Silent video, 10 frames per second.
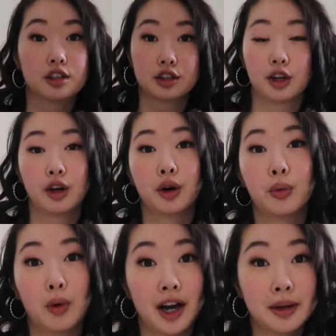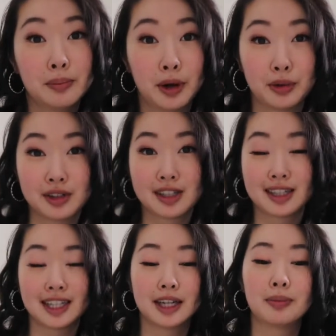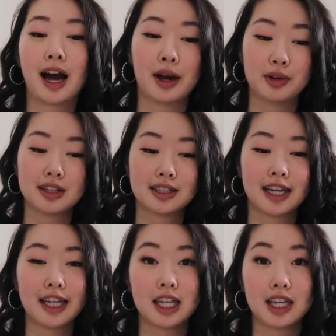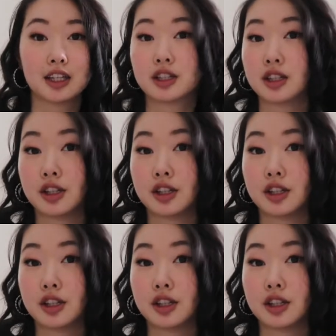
So one bonus tip I would say is